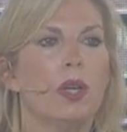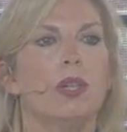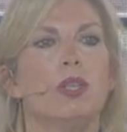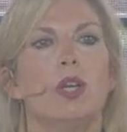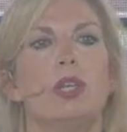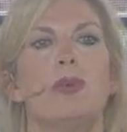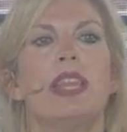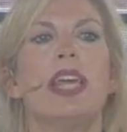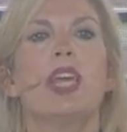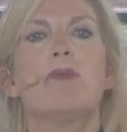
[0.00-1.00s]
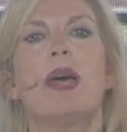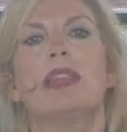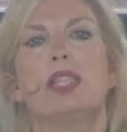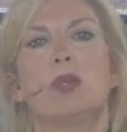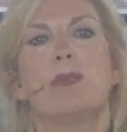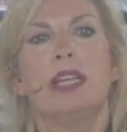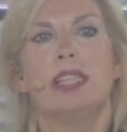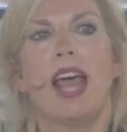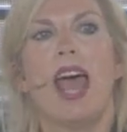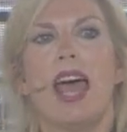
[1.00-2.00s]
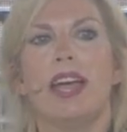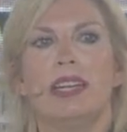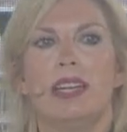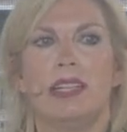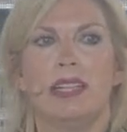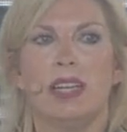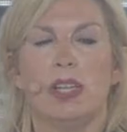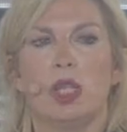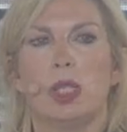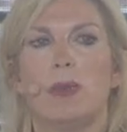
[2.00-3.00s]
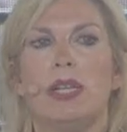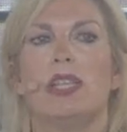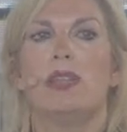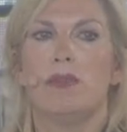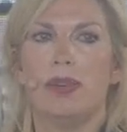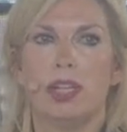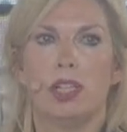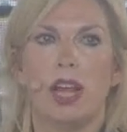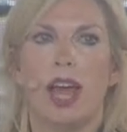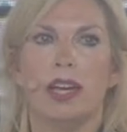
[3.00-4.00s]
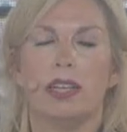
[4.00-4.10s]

So as we think about the sprint ahead, the sprint to the finish line,